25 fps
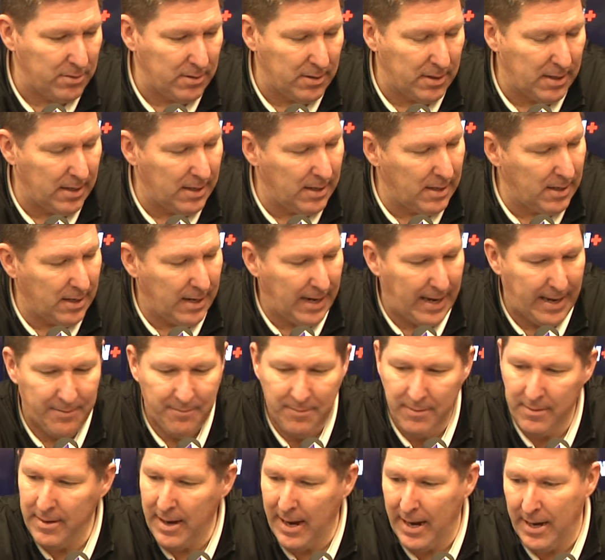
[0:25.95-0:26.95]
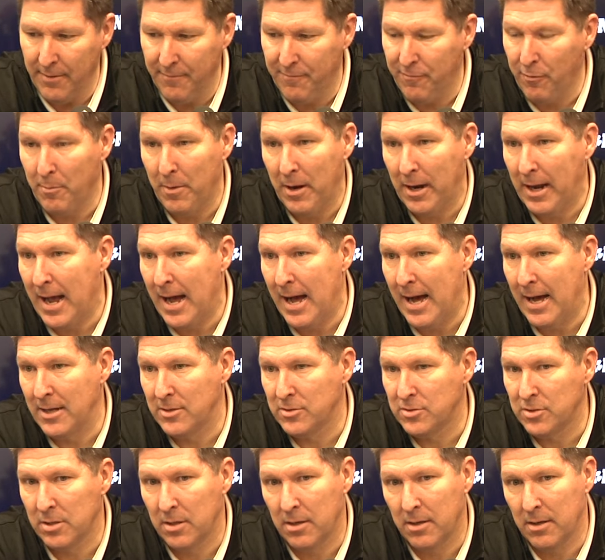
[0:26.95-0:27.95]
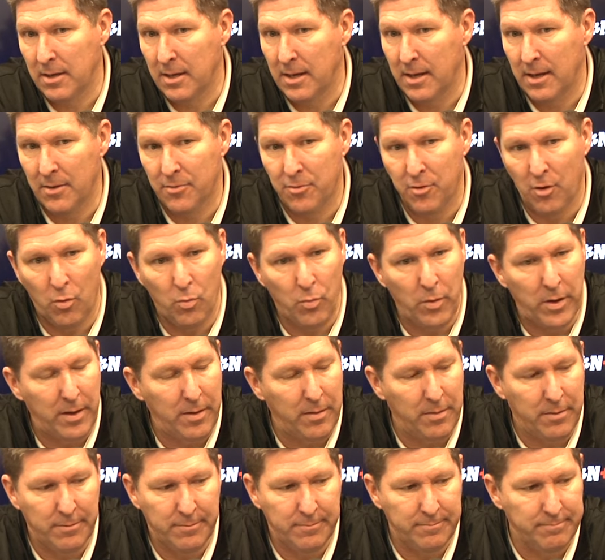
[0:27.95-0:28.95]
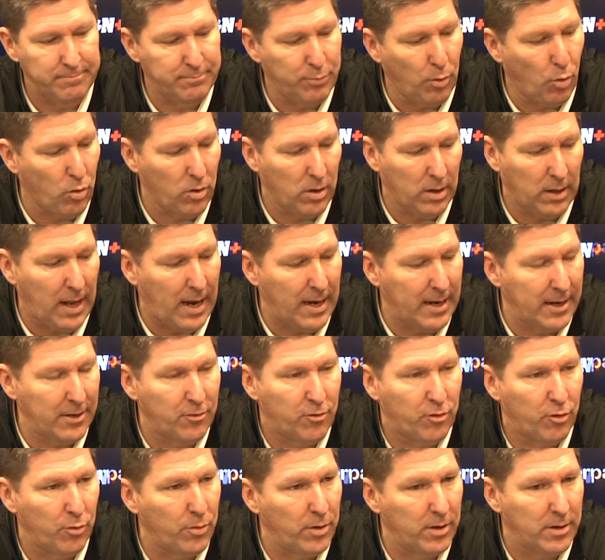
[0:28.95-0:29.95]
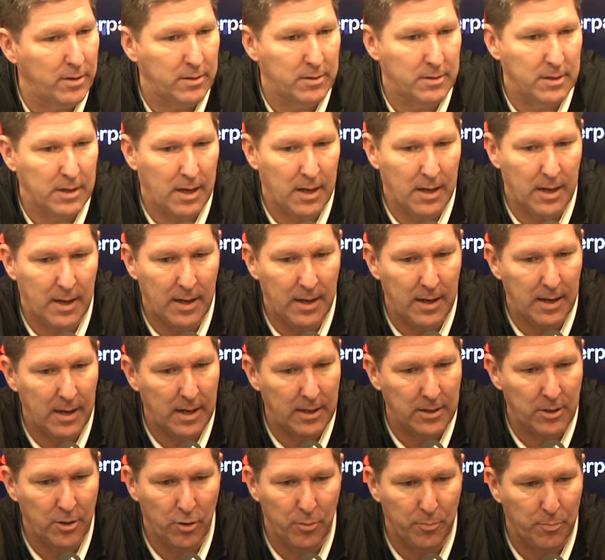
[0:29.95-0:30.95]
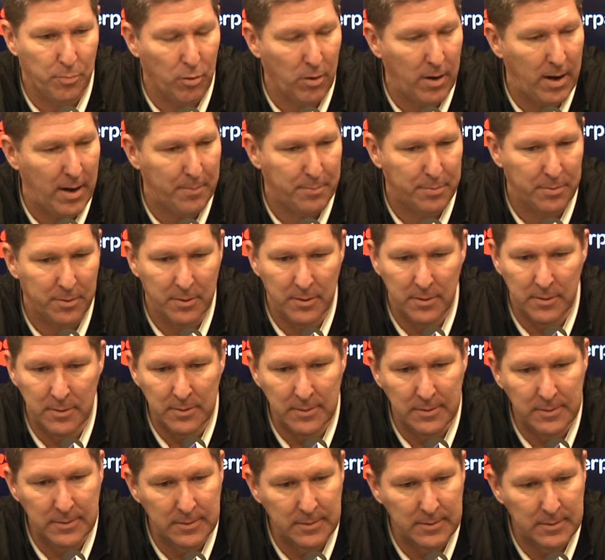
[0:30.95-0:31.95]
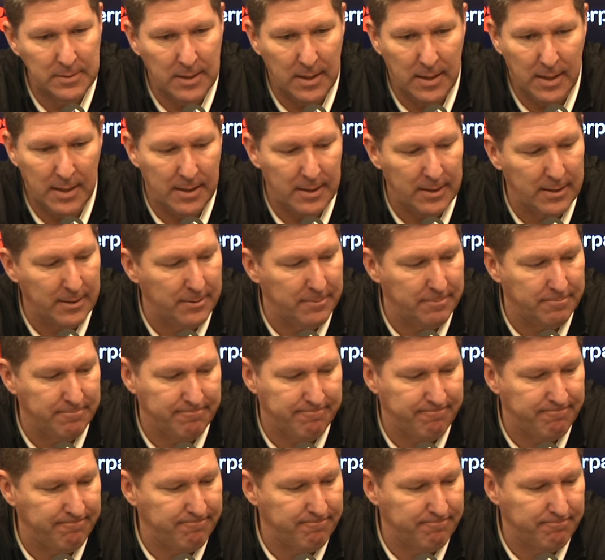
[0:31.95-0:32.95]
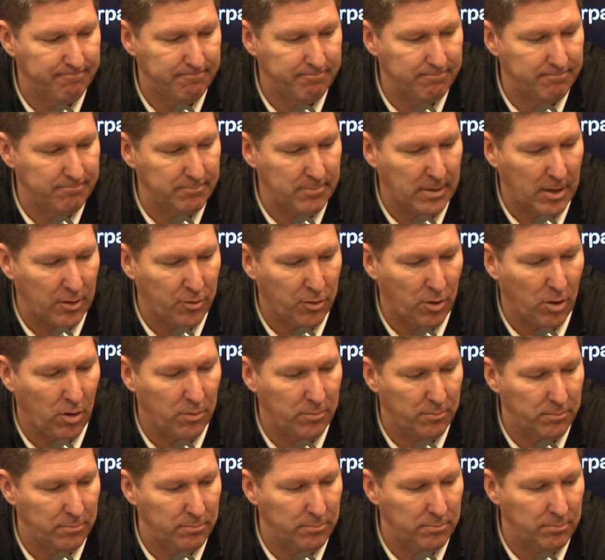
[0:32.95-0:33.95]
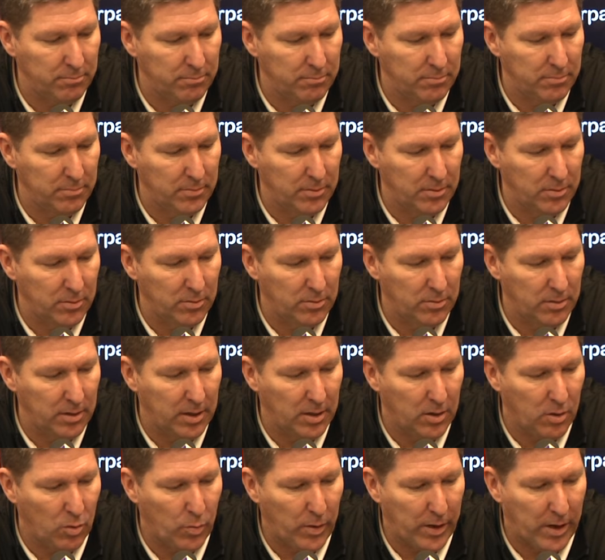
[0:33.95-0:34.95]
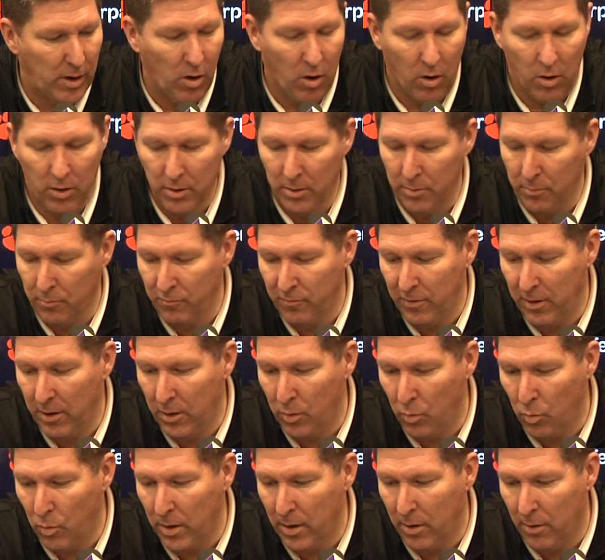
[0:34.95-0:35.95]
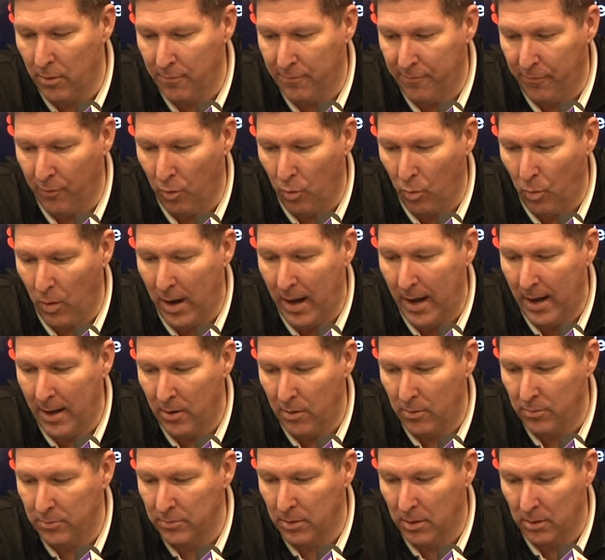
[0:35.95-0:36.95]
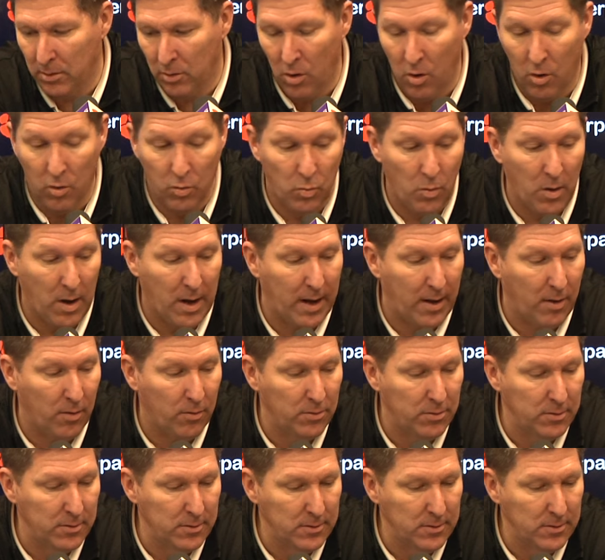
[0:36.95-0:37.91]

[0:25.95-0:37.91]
Hate it for my guys. I thought we poured a lot into it, had good prep. I thought, you know, we guarded them very well for a long while.